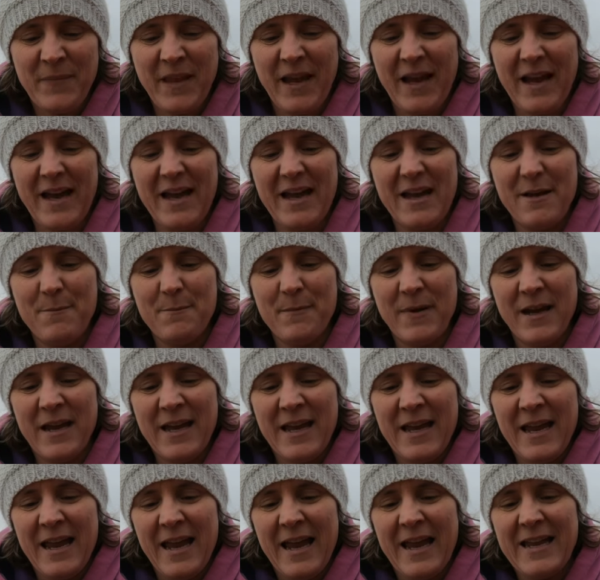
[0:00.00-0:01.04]

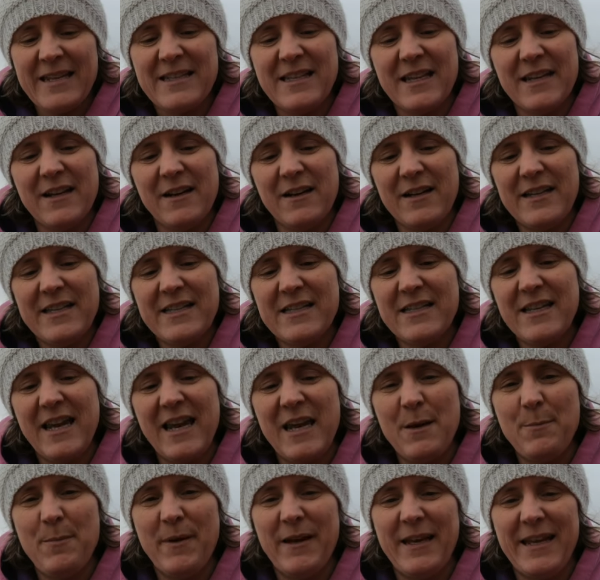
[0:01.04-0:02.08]
It's a nice
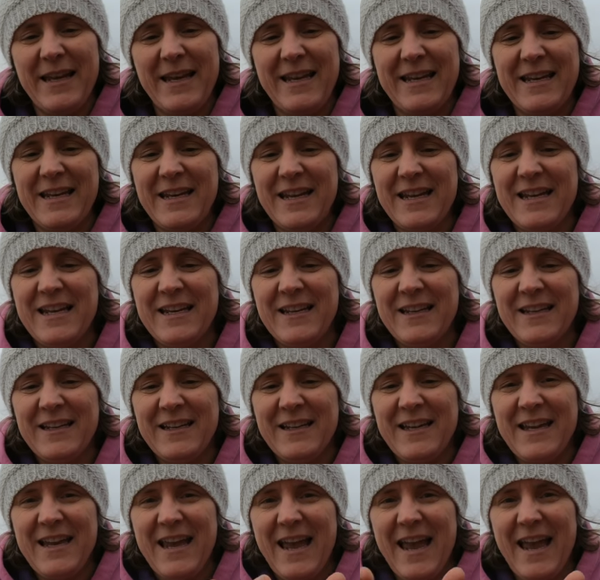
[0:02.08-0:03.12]
tapered in
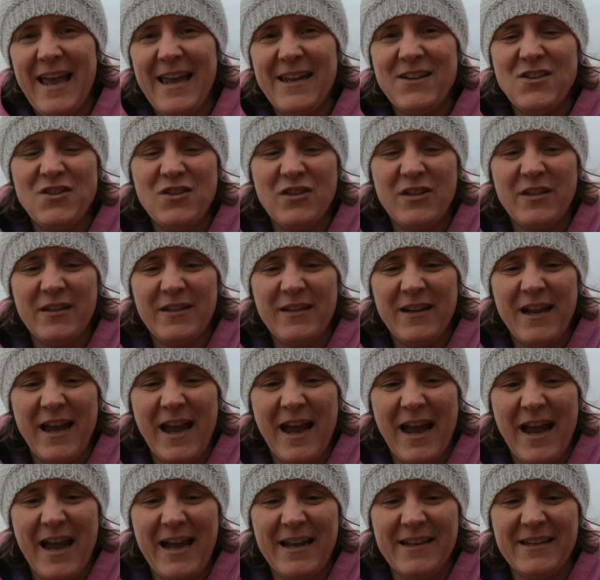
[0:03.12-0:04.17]
edge,
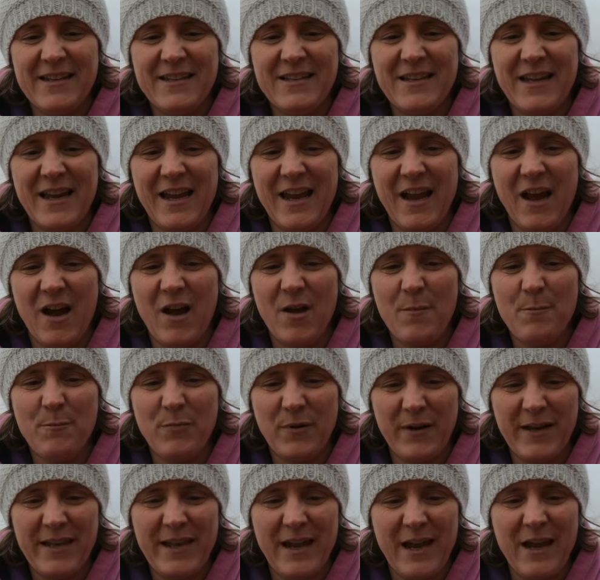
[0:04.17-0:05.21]
and I'm
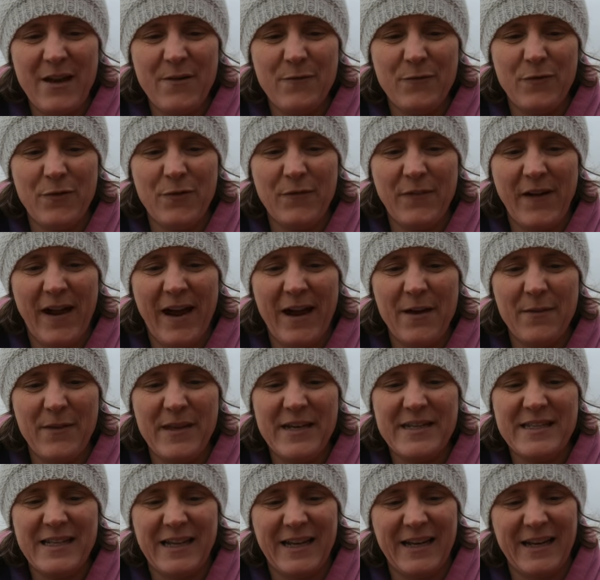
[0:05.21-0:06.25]
pretty hopeful for how
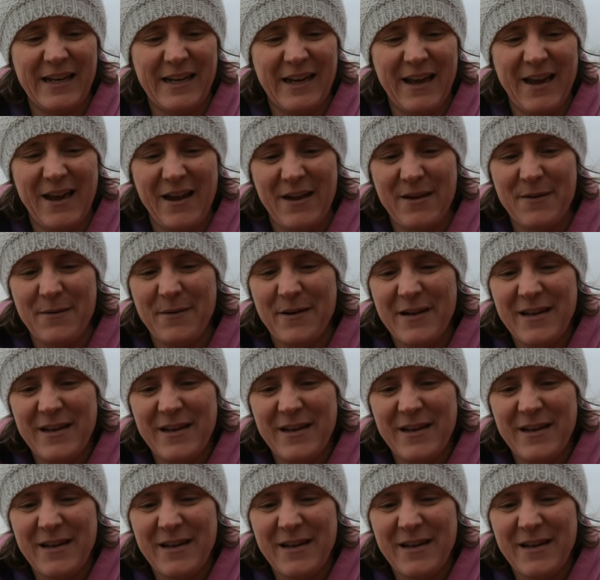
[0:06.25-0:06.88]
these are going to go.